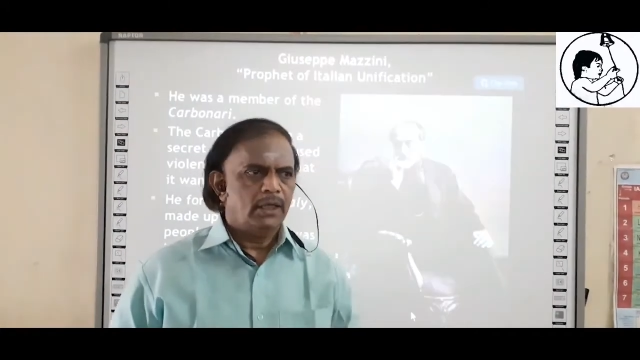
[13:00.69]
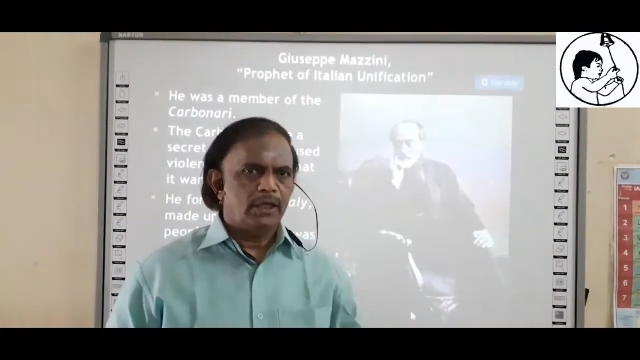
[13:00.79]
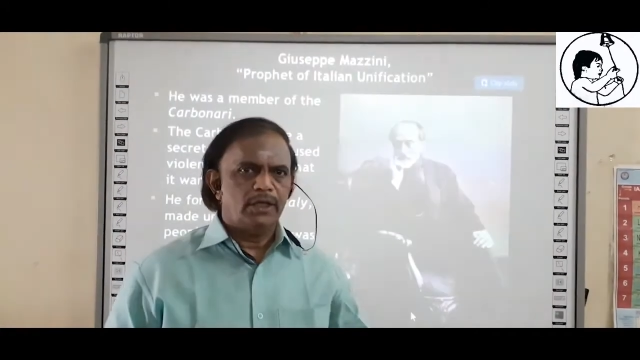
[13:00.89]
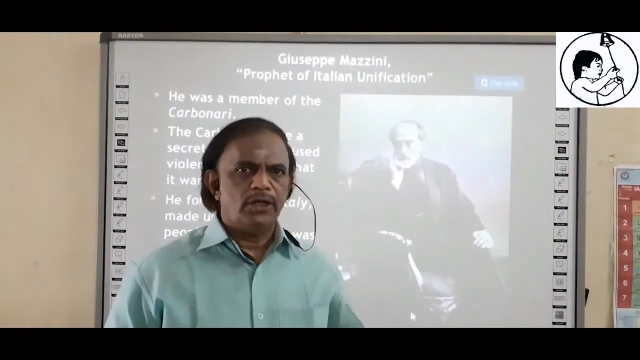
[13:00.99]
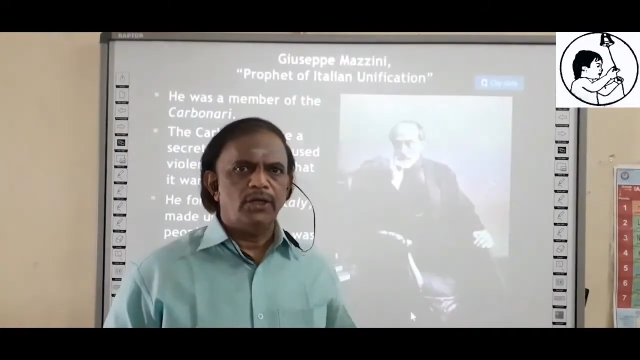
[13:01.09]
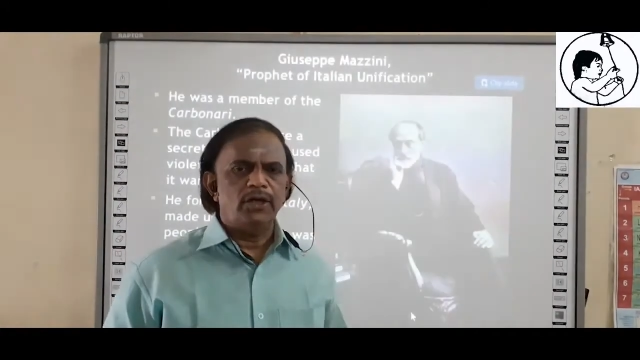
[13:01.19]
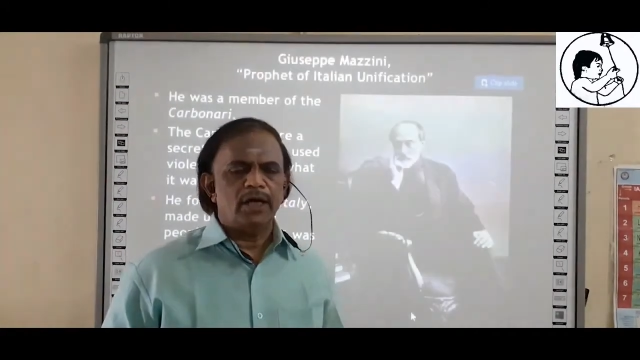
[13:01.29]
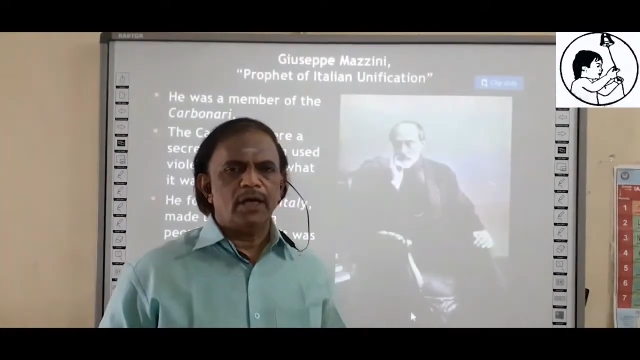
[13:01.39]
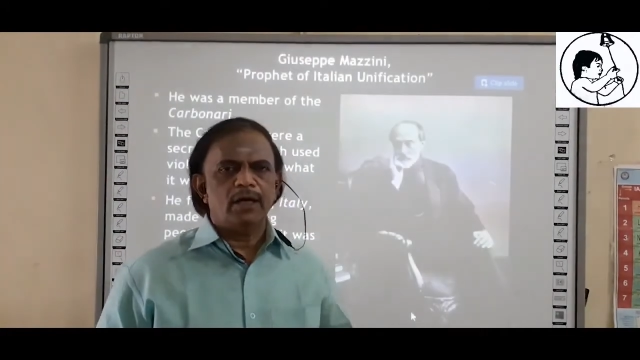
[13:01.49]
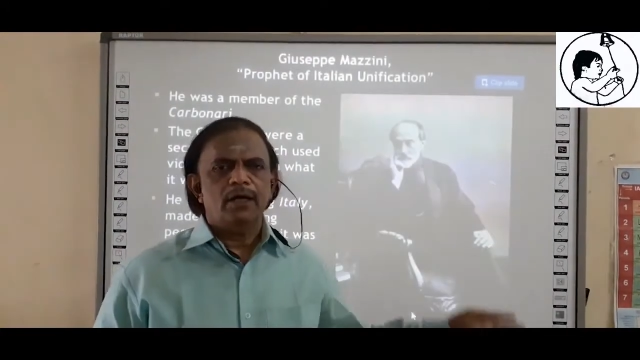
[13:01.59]
In
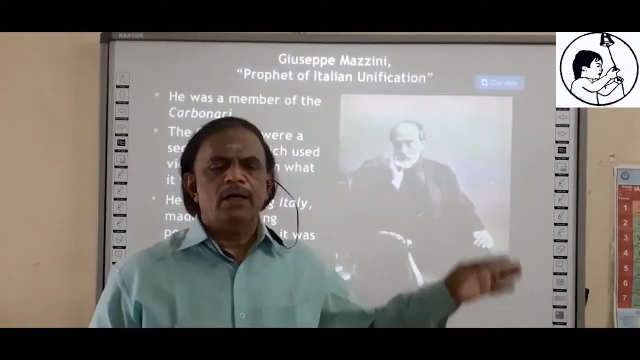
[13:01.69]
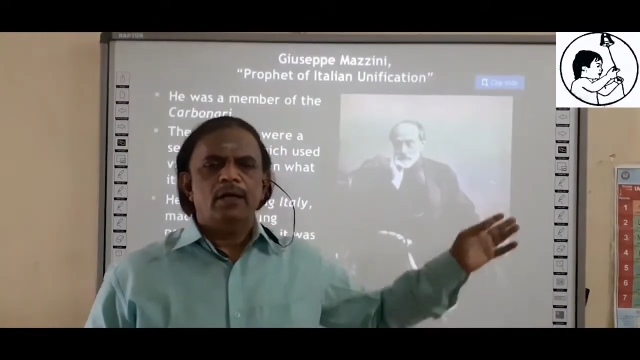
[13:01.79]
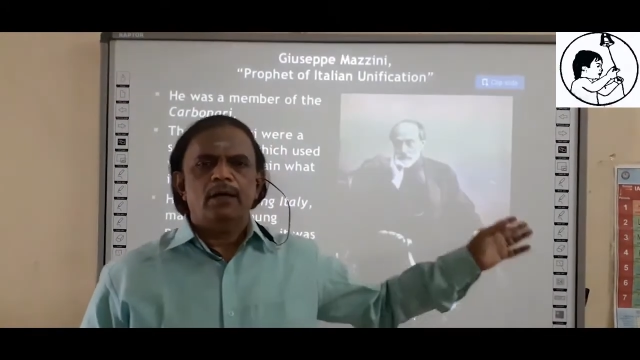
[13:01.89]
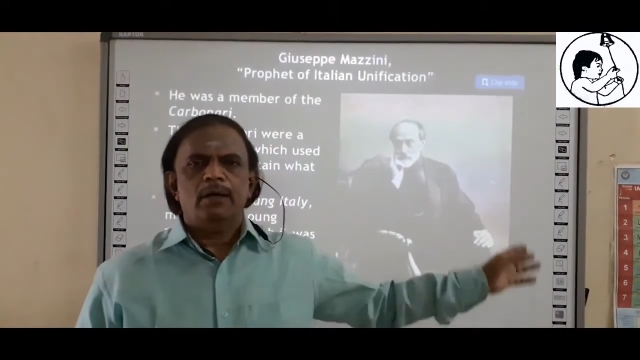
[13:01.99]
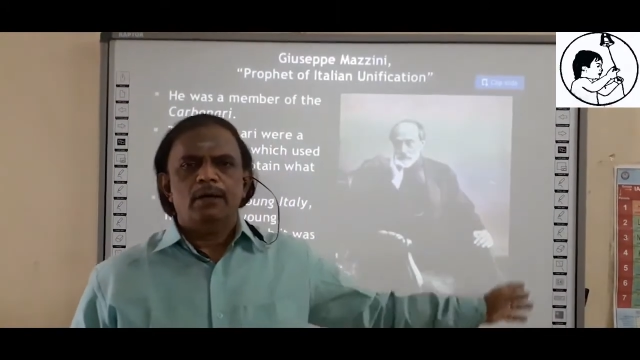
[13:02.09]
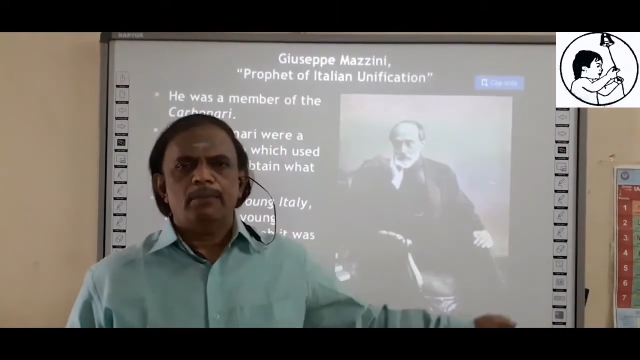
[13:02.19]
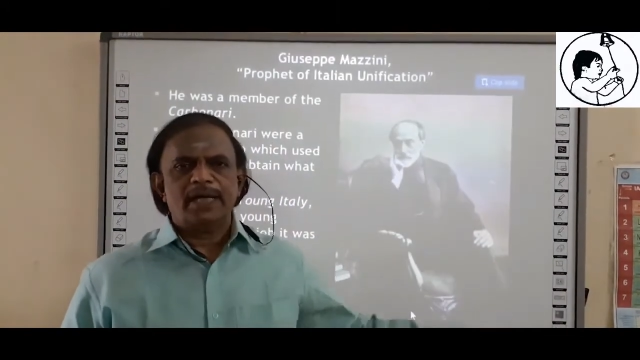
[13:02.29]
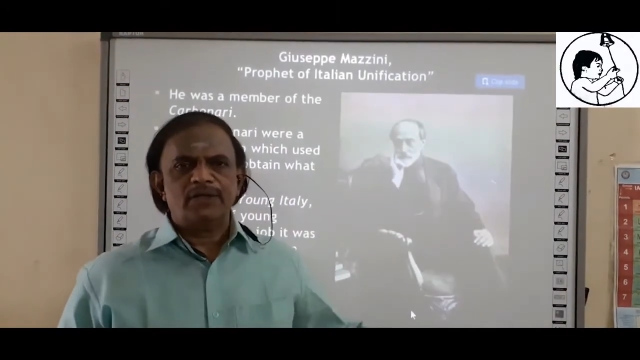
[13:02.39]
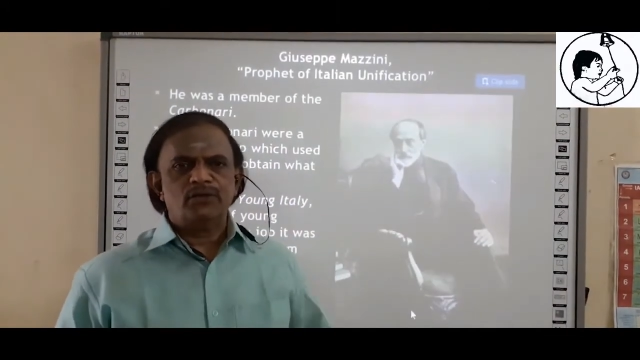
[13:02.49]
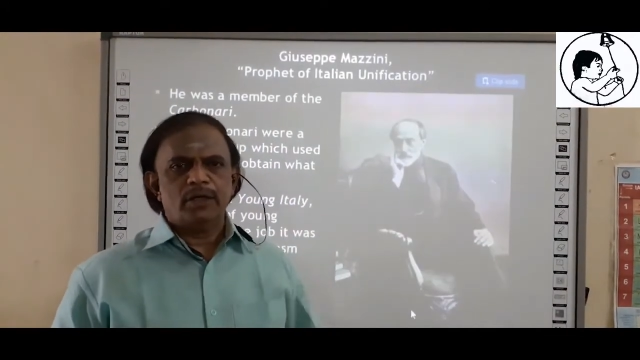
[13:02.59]
India,
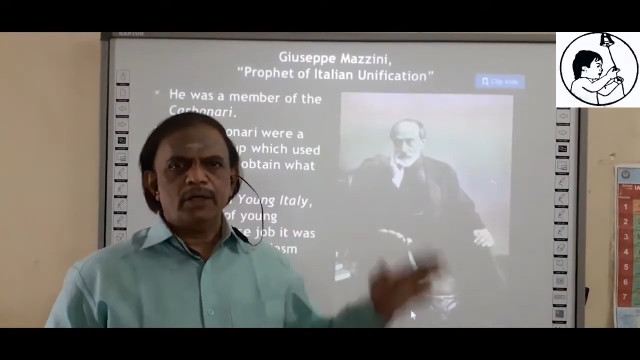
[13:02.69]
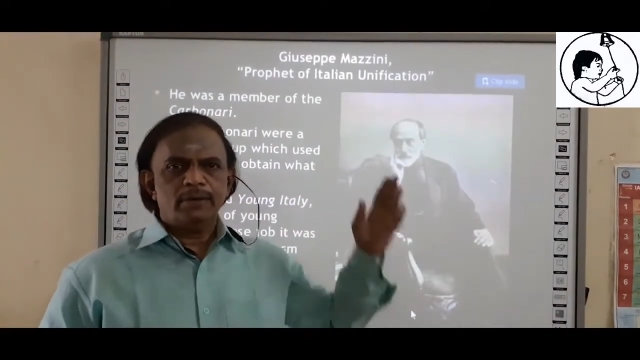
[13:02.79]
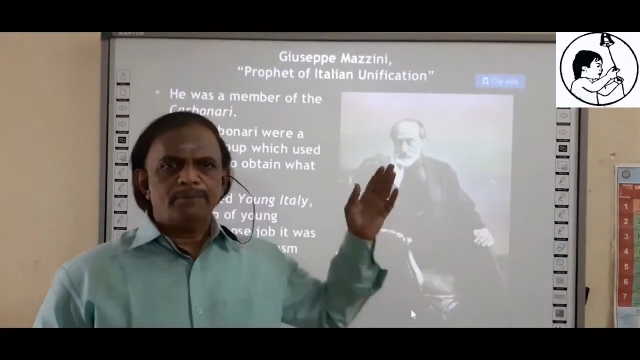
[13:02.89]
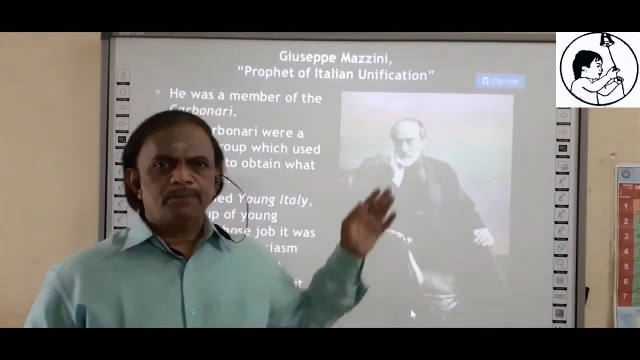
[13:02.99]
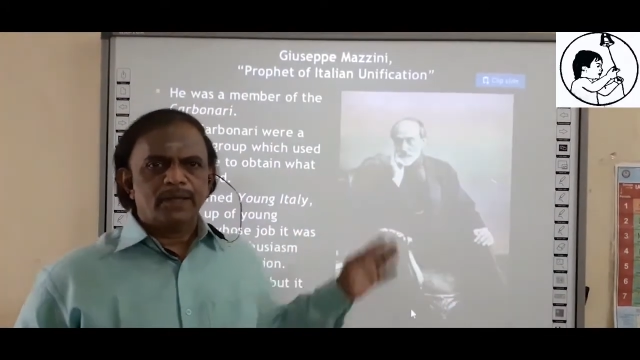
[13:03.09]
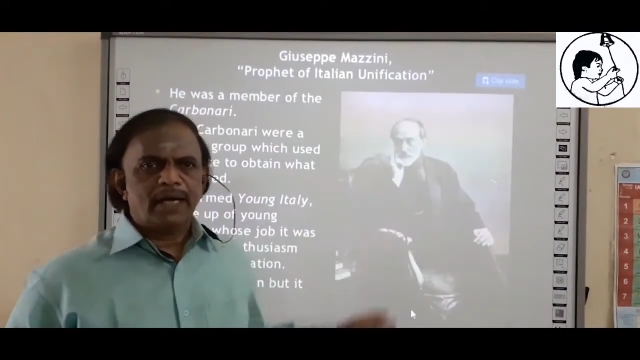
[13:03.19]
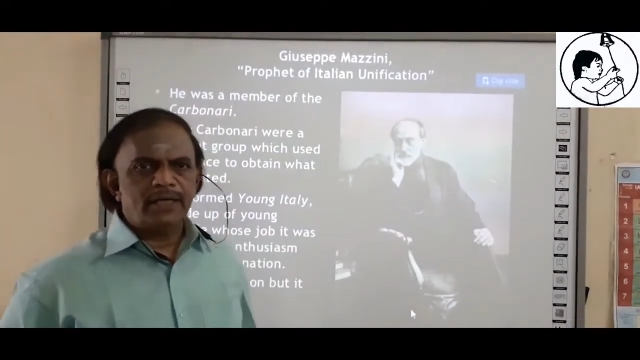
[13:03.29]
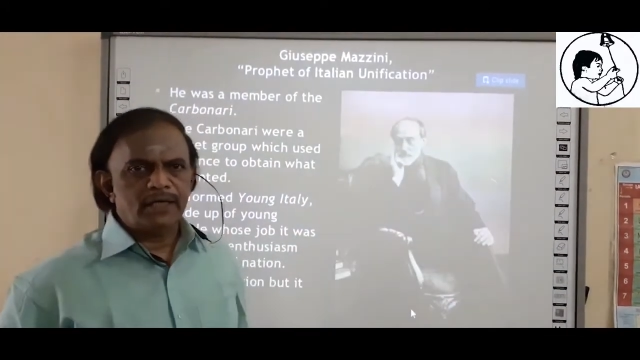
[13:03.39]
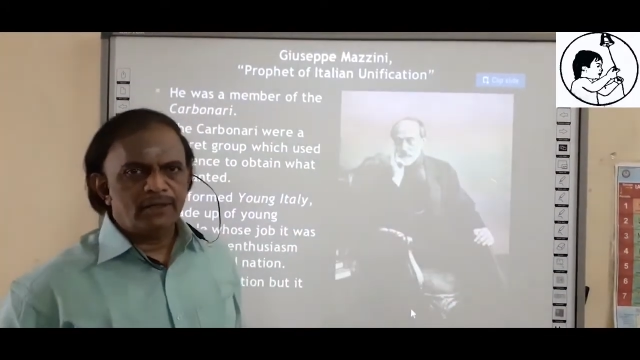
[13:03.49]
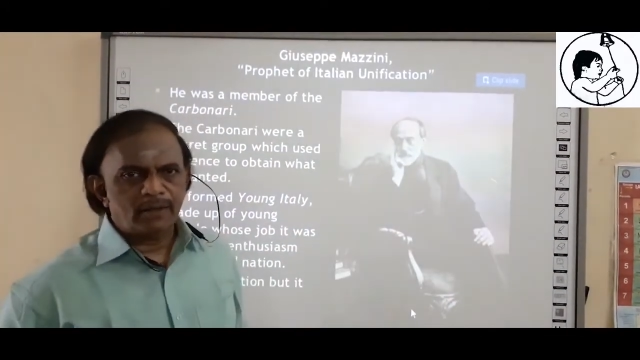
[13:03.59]
Bhagat Singh, and
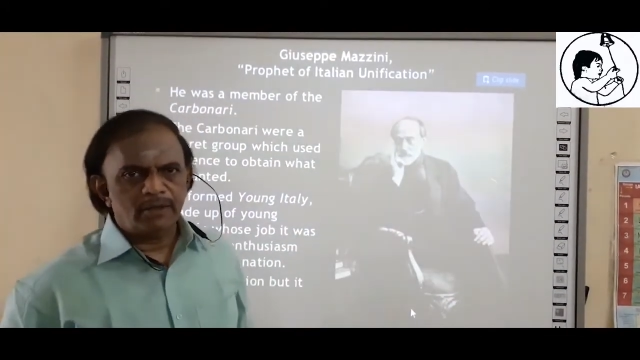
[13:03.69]
in Tamil